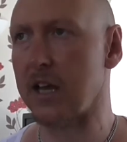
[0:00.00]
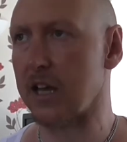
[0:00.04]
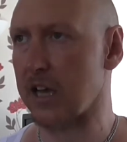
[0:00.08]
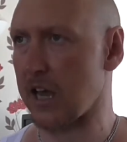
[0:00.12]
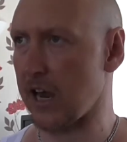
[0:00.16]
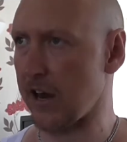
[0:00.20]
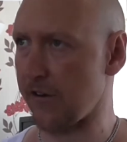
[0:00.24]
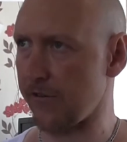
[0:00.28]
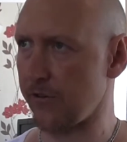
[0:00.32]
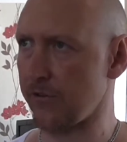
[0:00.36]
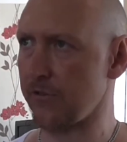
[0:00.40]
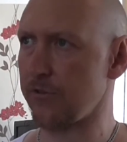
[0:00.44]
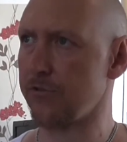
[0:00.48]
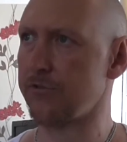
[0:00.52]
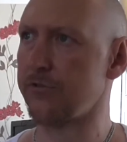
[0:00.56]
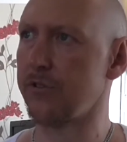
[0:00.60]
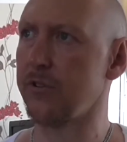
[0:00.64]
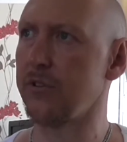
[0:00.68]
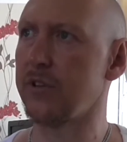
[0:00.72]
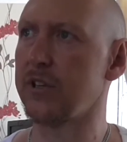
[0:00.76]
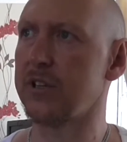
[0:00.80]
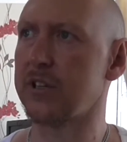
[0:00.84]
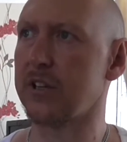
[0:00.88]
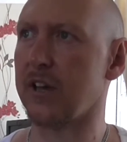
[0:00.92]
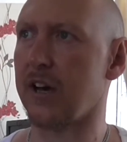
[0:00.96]

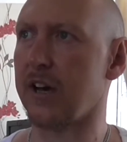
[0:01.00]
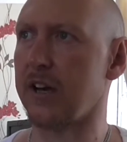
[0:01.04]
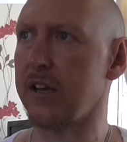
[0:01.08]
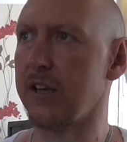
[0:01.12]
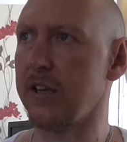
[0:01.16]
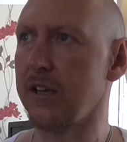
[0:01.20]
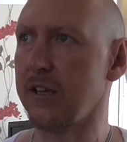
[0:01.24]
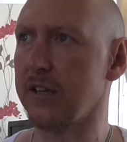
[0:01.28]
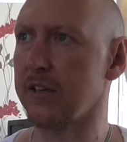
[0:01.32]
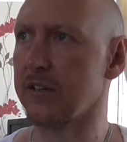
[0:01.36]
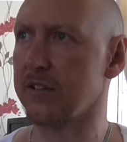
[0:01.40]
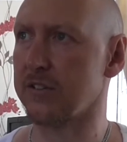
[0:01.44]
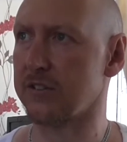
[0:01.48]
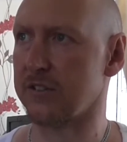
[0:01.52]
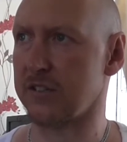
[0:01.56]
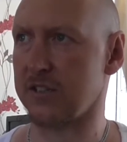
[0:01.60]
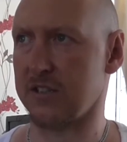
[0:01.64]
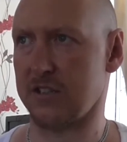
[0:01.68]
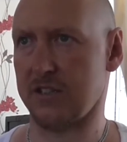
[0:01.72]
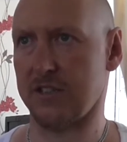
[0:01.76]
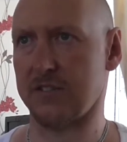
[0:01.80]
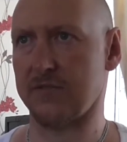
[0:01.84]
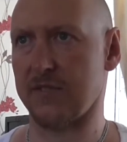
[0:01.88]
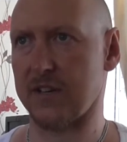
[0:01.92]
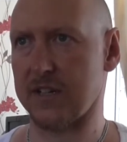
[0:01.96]
because
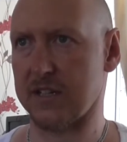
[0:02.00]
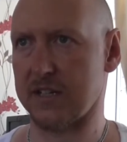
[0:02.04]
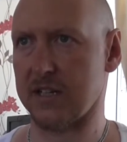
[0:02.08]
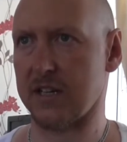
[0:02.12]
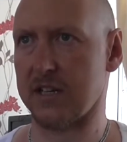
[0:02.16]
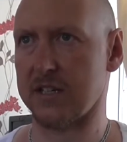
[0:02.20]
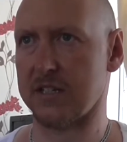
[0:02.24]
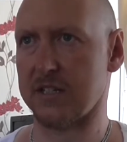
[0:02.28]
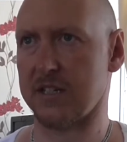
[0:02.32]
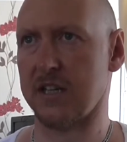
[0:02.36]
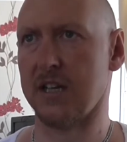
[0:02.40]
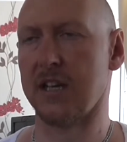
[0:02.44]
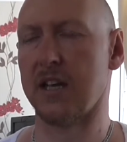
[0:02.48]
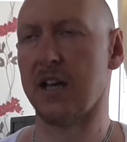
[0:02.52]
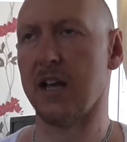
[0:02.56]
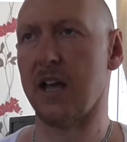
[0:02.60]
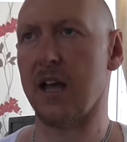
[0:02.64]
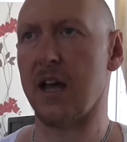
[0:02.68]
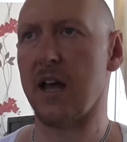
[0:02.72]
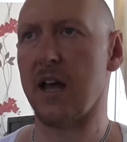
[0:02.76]
this is fantastic,